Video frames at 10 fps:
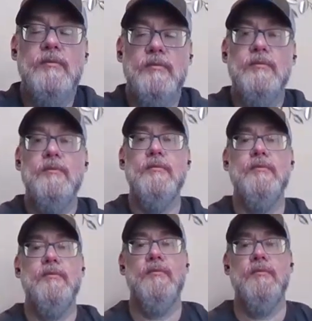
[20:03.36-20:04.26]

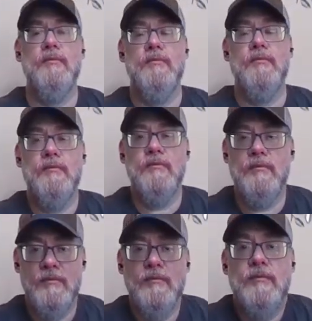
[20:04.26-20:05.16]

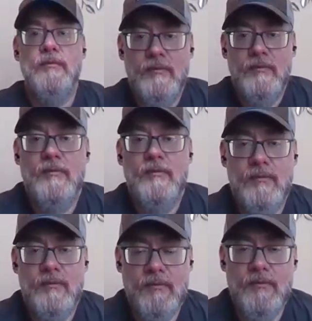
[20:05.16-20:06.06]

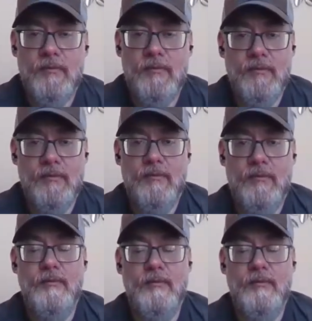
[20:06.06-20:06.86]
This person isn't speaking.